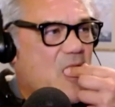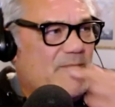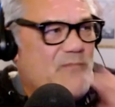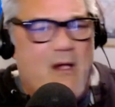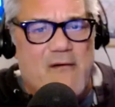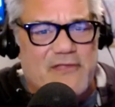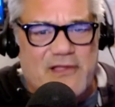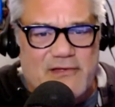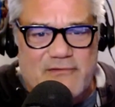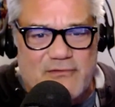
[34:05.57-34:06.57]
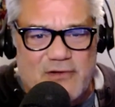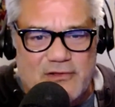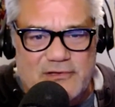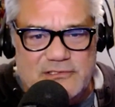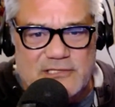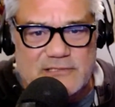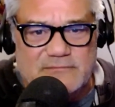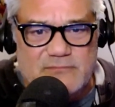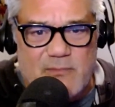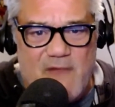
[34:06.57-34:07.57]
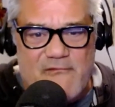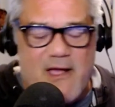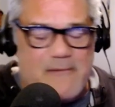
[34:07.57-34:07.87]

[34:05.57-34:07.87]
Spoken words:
No, I don't think I ever called in sick. Matter of fact,